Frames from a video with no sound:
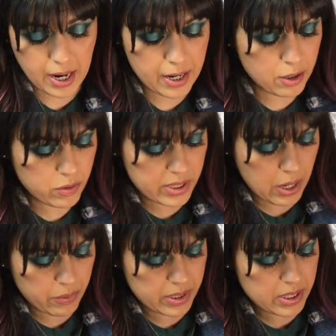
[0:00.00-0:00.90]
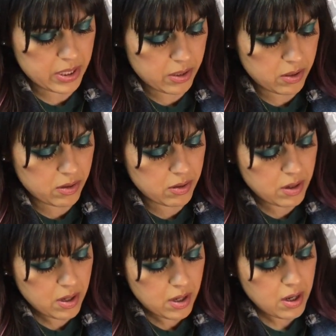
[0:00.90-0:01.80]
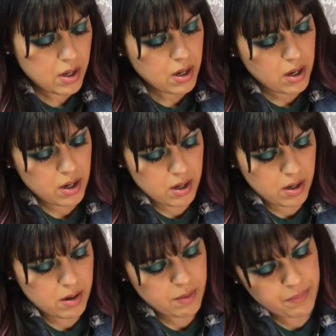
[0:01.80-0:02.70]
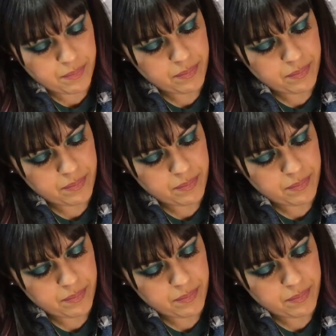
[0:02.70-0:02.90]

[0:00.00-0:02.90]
I use that one still. Oh,